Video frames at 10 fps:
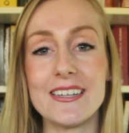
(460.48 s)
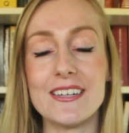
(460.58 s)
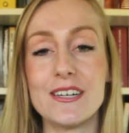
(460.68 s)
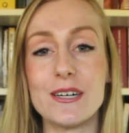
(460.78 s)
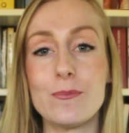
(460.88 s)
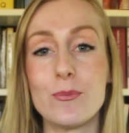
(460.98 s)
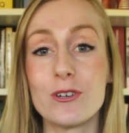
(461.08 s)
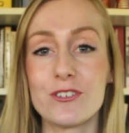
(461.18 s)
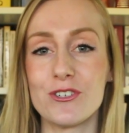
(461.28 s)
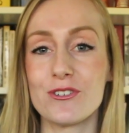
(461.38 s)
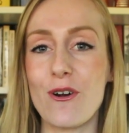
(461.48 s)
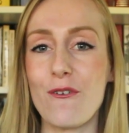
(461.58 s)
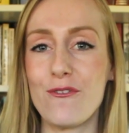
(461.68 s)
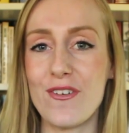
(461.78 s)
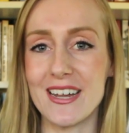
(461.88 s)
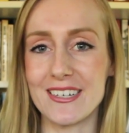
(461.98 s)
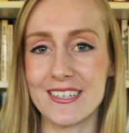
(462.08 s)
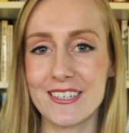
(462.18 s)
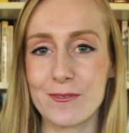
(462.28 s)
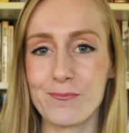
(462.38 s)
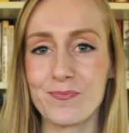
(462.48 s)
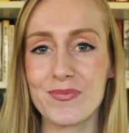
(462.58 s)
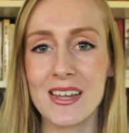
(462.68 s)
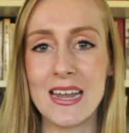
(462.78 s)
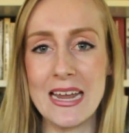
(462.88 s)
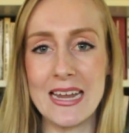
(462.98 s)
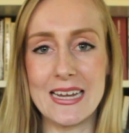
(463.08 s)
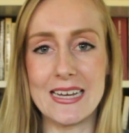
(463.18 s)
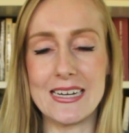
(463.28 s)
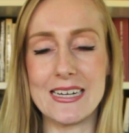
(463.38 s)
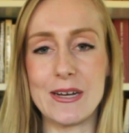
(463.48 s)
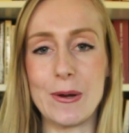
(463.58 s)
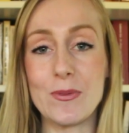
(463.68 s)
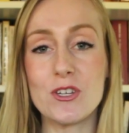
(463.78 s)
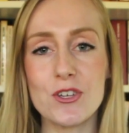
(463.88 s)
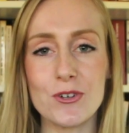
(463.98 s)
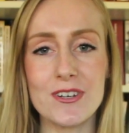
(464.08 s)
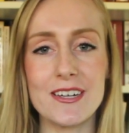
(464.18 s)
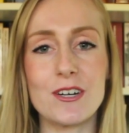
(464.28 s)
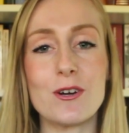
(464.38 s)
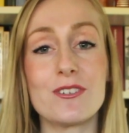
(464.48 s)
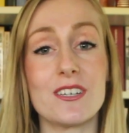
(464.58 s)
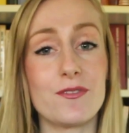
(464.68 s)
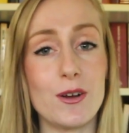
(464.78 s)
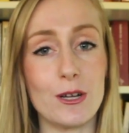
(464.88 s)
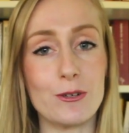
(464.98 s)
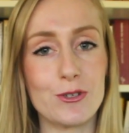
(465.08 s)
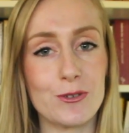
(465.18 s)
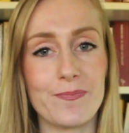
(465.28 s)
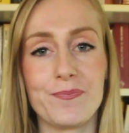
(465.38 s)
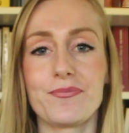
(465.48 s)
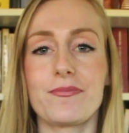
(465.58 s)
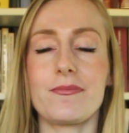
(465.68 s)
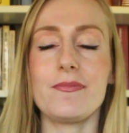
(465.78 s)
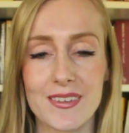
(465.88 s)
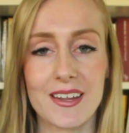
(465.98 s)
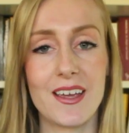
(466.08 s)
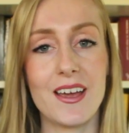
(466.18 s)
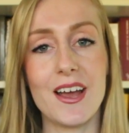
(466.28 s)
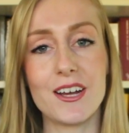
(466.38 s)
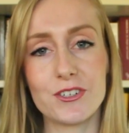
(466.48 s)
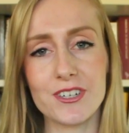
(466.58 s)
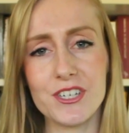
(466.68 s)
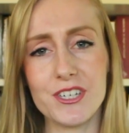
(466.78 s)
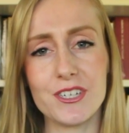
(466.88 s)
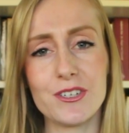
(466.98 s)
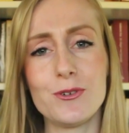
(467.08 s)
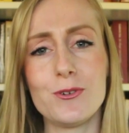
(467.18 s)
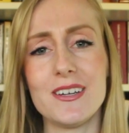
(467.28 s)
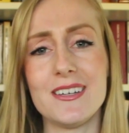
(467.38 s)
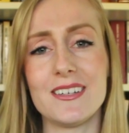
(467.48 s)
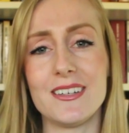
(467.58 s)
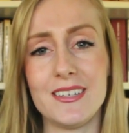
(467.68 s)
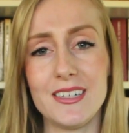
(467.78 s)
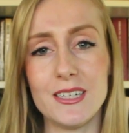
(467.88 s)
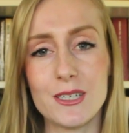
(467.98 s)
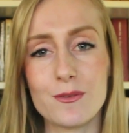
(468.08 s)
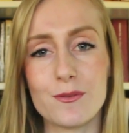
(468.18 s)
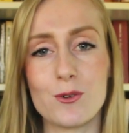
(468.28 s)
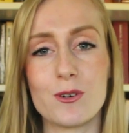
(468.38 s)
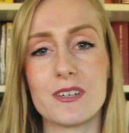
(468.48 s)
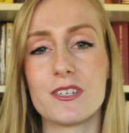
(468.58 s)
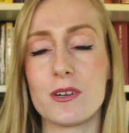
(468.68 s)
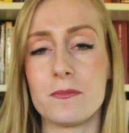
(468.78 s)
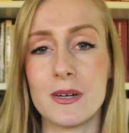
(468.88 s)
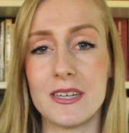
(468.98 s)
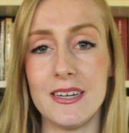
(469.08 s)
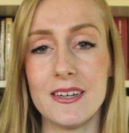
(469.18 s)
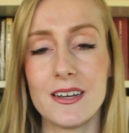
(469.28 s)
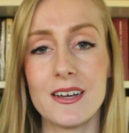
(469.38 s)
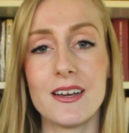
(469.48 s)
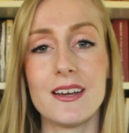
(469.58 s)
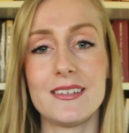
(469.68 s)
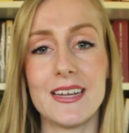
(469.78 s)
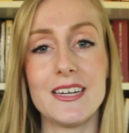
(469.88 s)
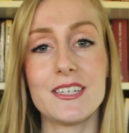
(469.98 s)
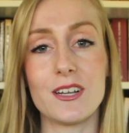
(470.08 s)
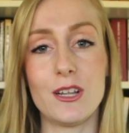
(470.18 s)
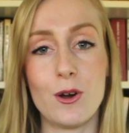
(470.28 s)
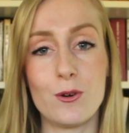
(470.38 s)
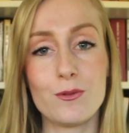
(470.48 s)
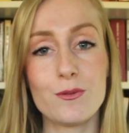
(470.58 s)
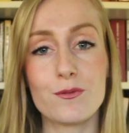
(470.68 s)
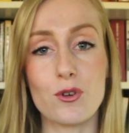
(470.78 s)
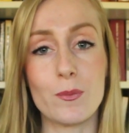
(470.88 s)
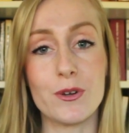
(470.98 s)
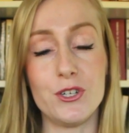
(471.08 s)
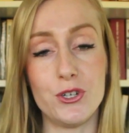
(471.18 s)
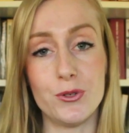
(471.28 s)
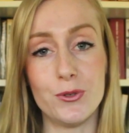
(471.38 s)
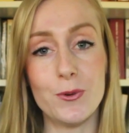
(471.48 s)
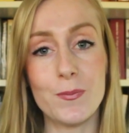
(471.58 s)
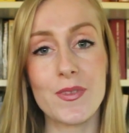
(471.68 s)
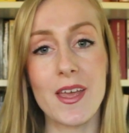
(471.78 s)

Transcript: The Merchant of Venice. Um, the story goes as follows. A Christian who is in need for some money takes a loan from a Jew